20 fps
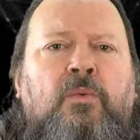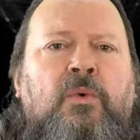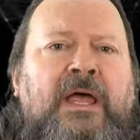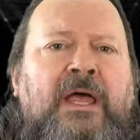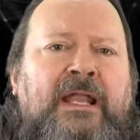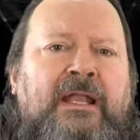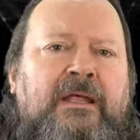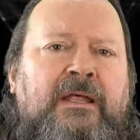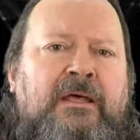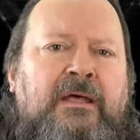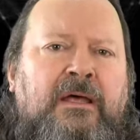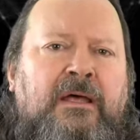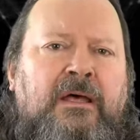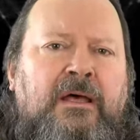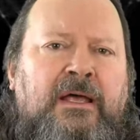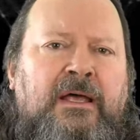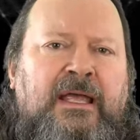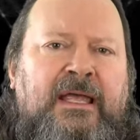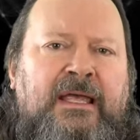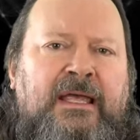when
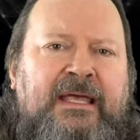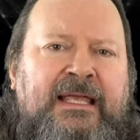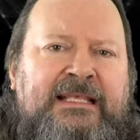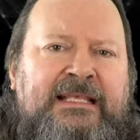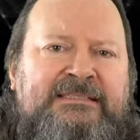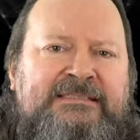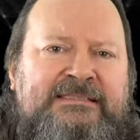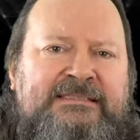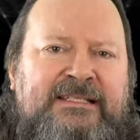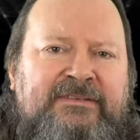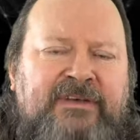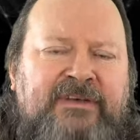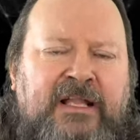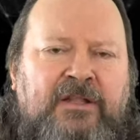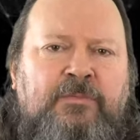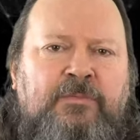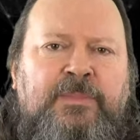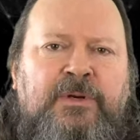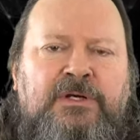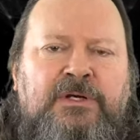its
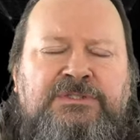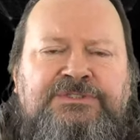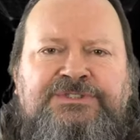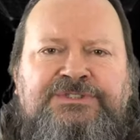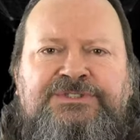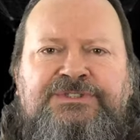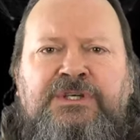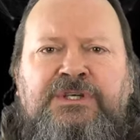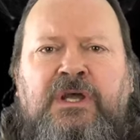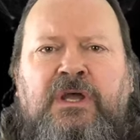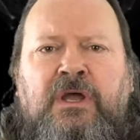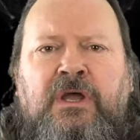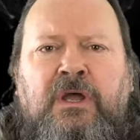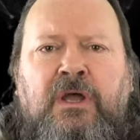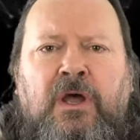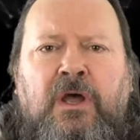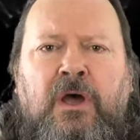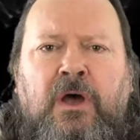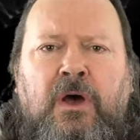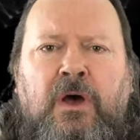developers
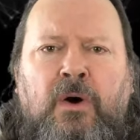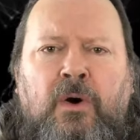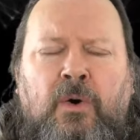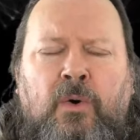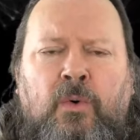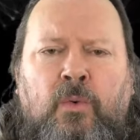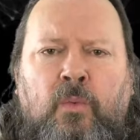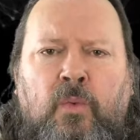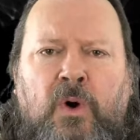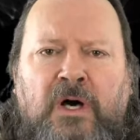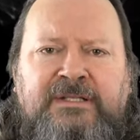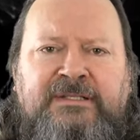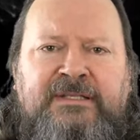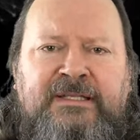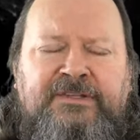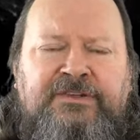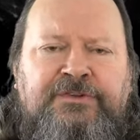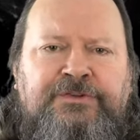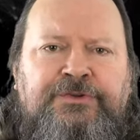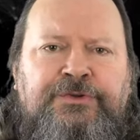
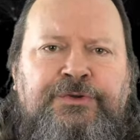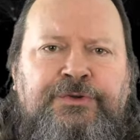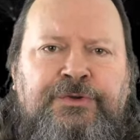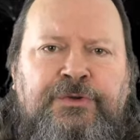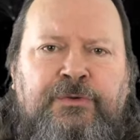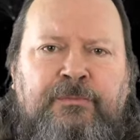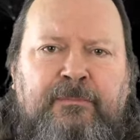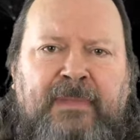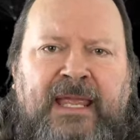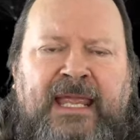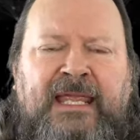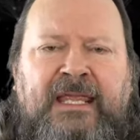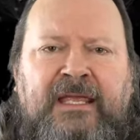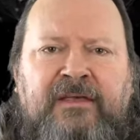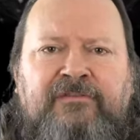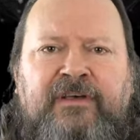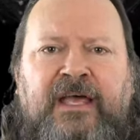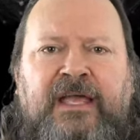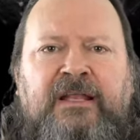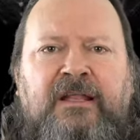wanted to make
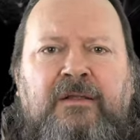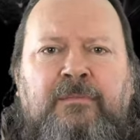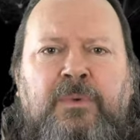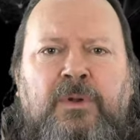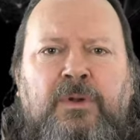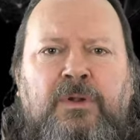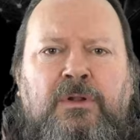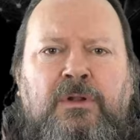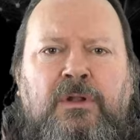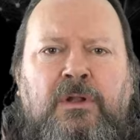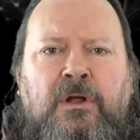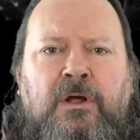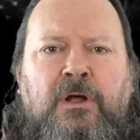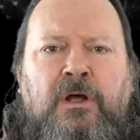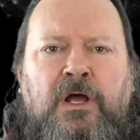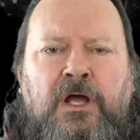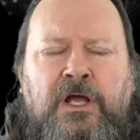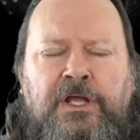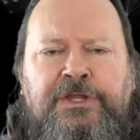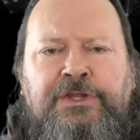available
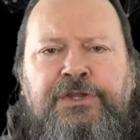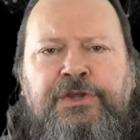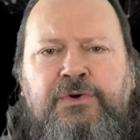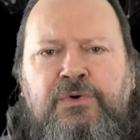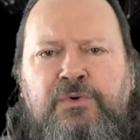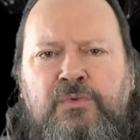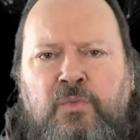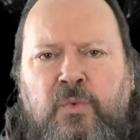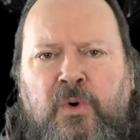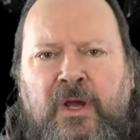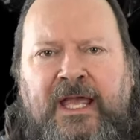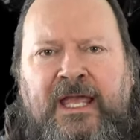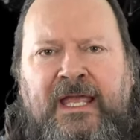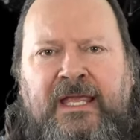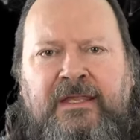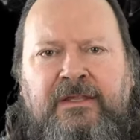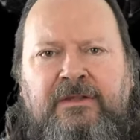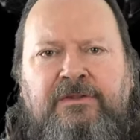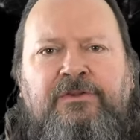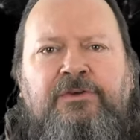a new
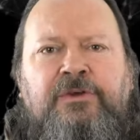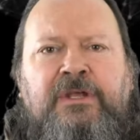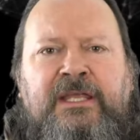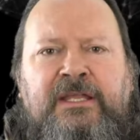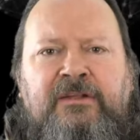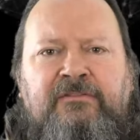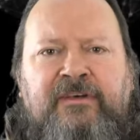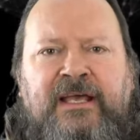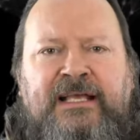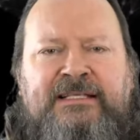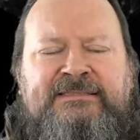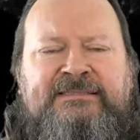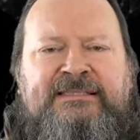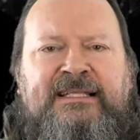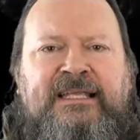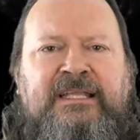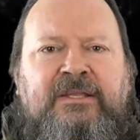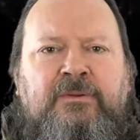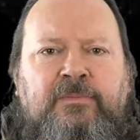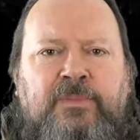way to
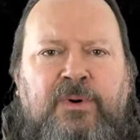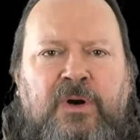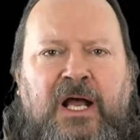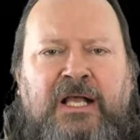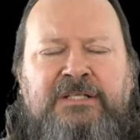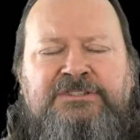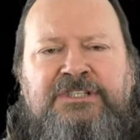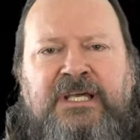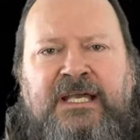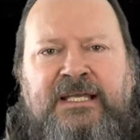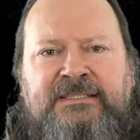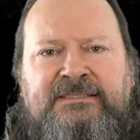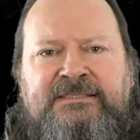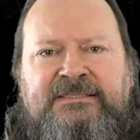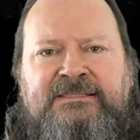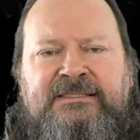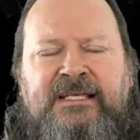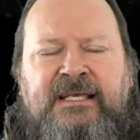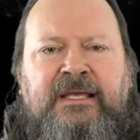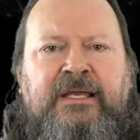invest in
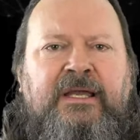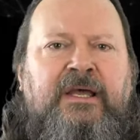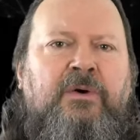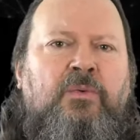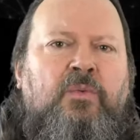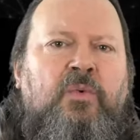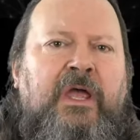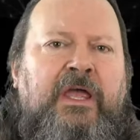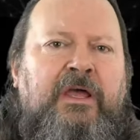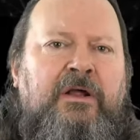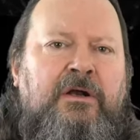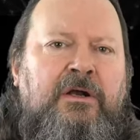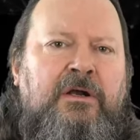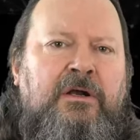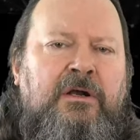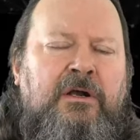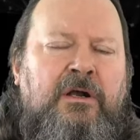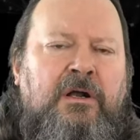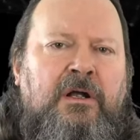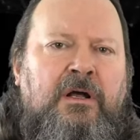projects
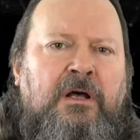where